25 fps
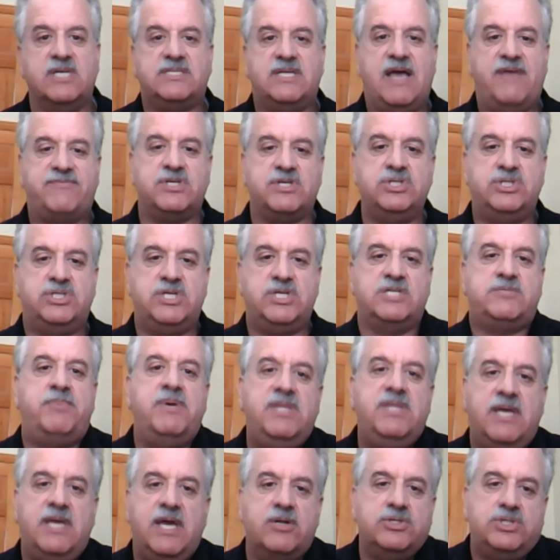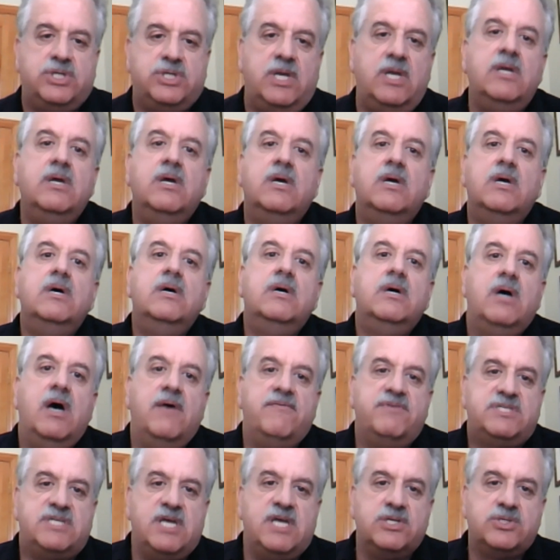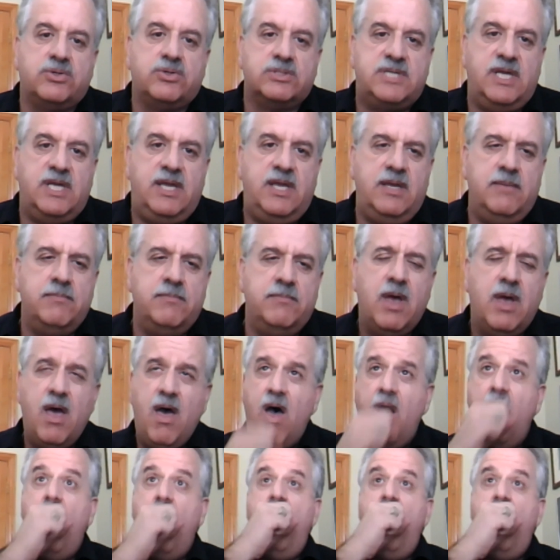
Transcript: It doesn't have to just be the energy of a central team.